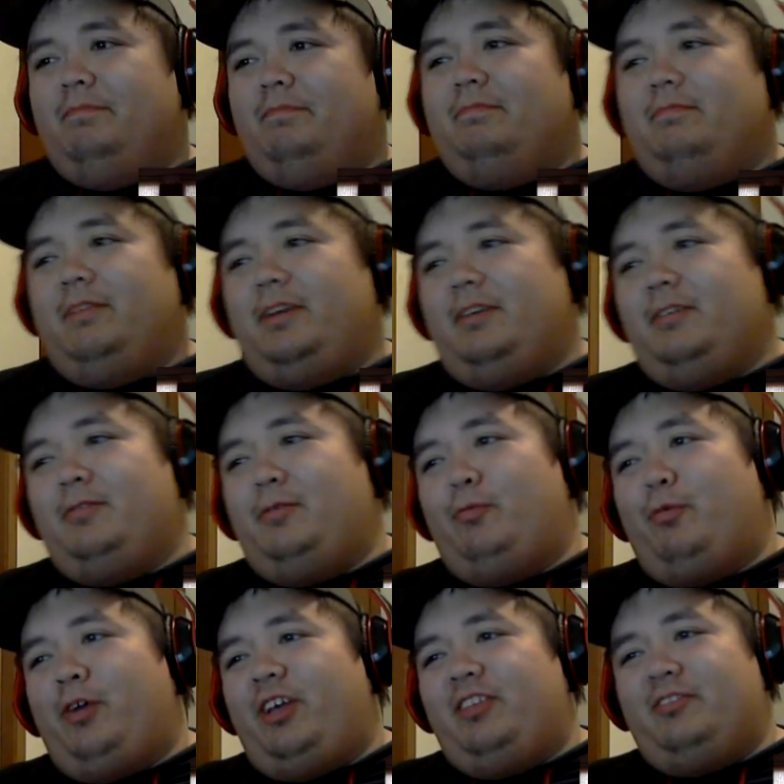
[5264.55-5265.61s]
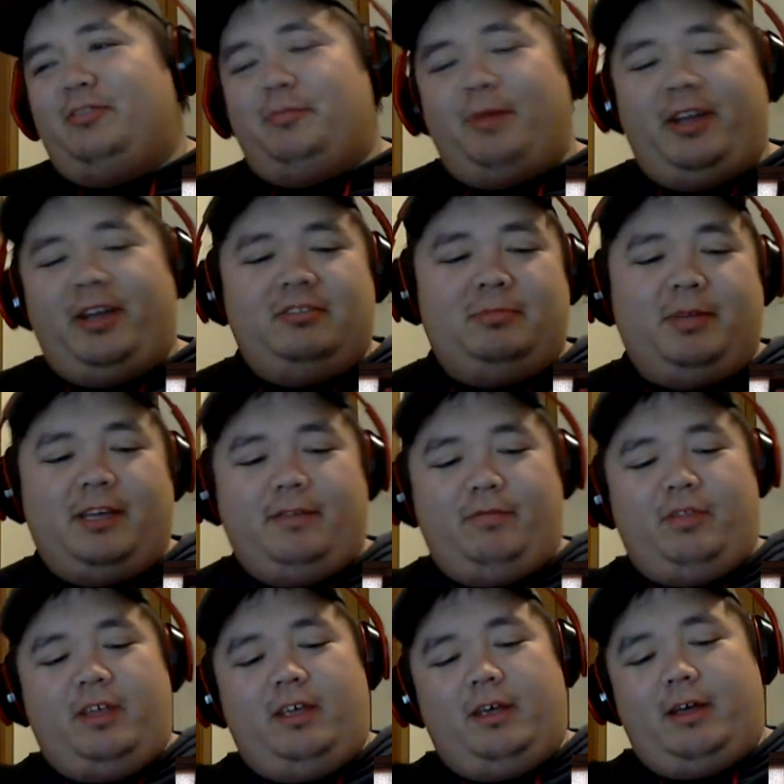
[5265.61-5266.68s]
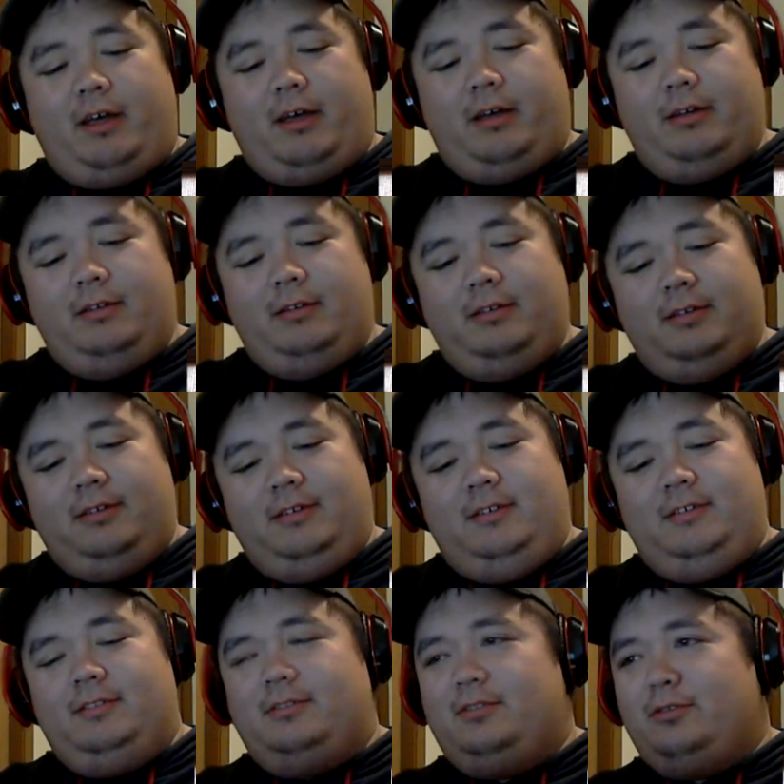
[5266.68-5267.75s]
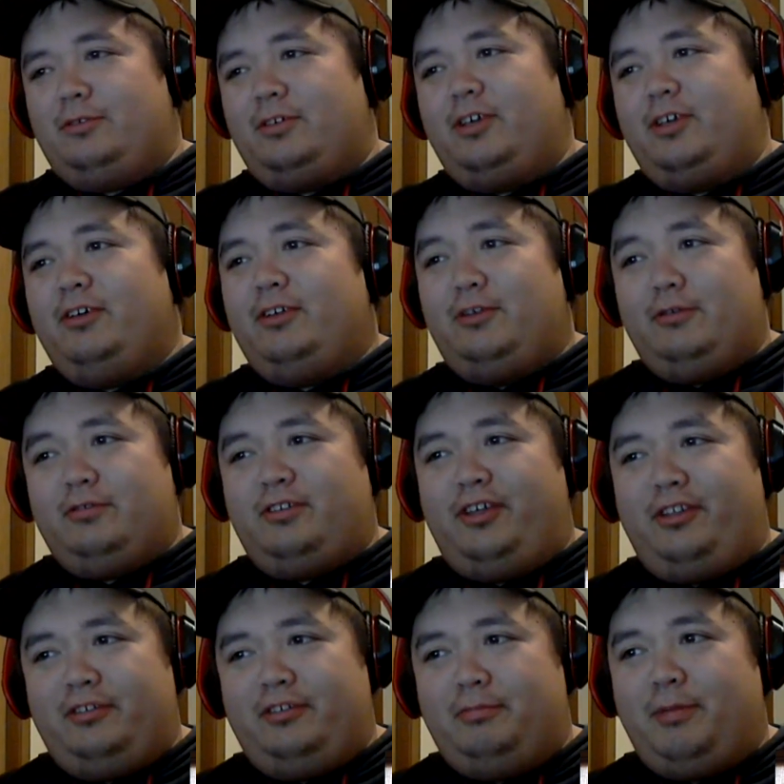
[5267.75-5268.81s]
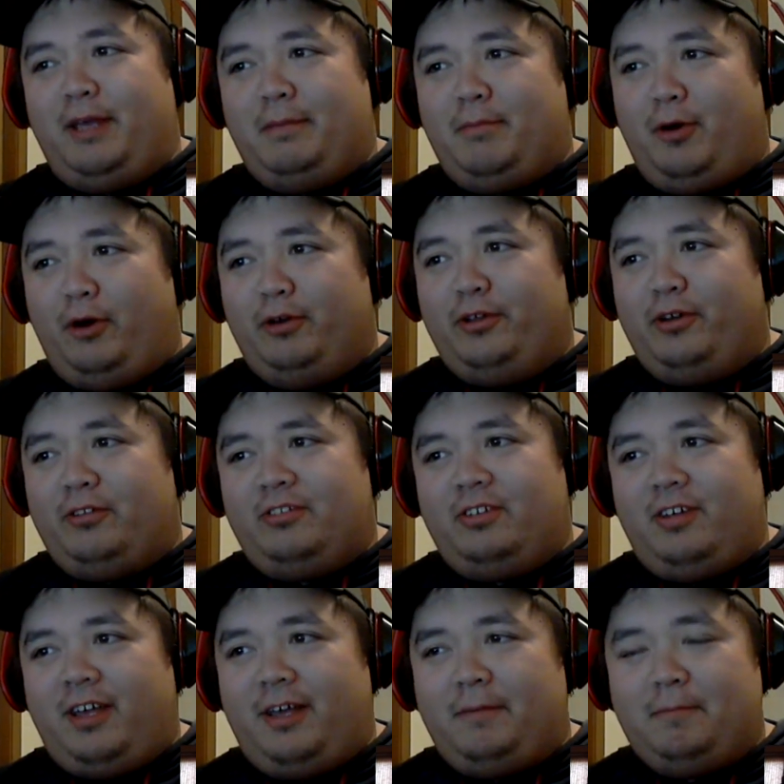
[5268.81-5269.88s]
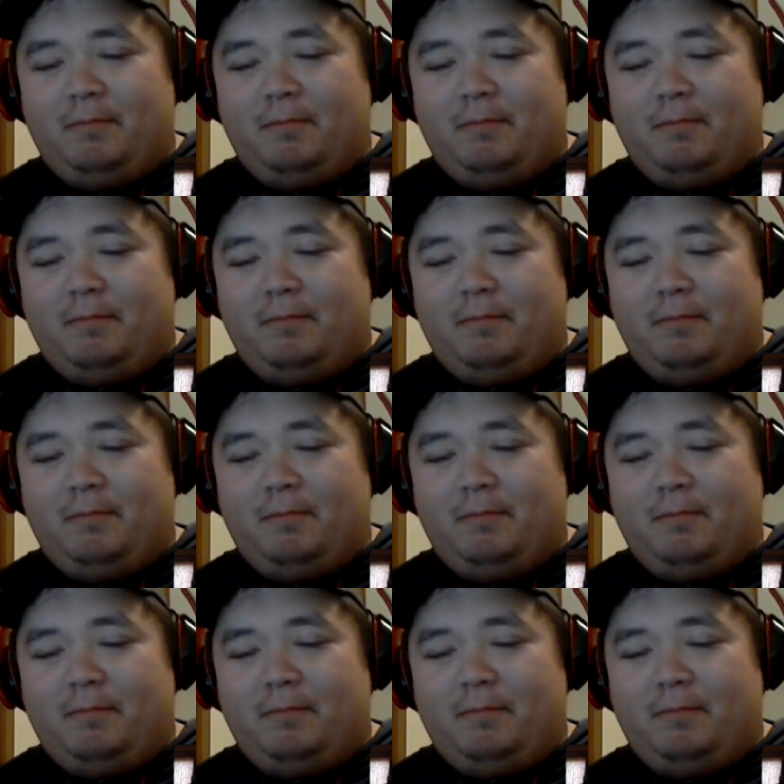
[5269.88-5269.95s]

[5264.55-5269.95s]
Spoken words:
It reminds me of the so Killian, you saw this meme earlier today.